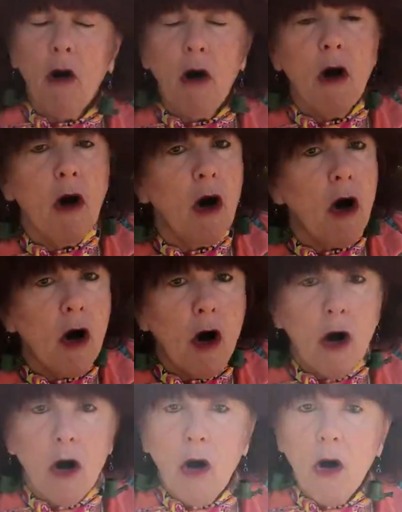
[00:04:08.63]

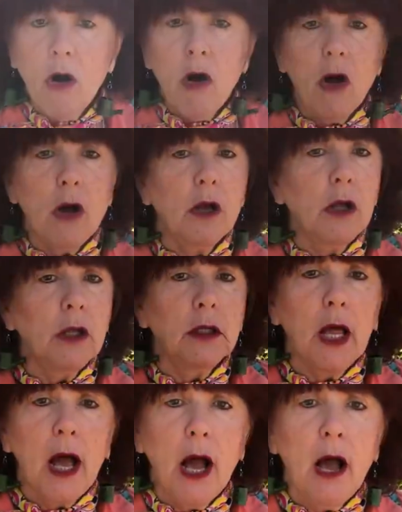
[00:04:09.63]
all
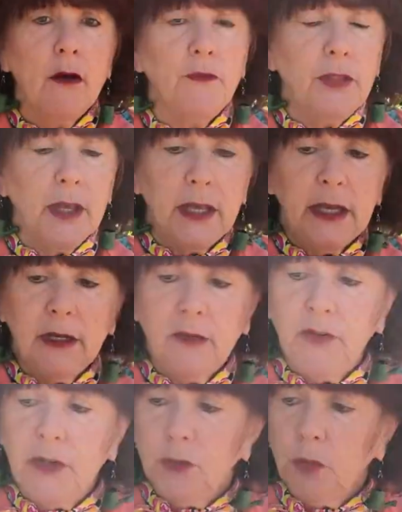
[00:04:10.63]
of the
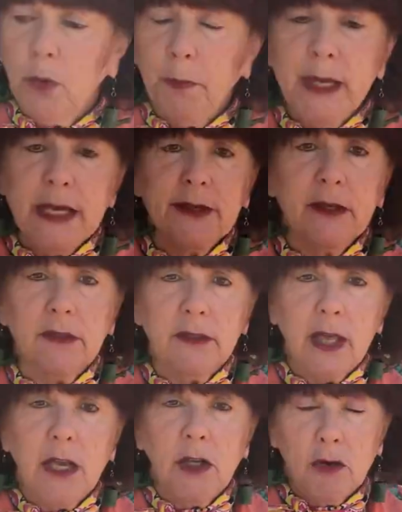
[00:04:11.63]
individual pieces
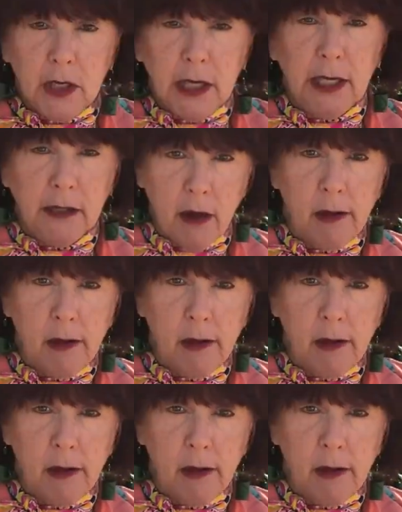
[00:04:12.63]
that you need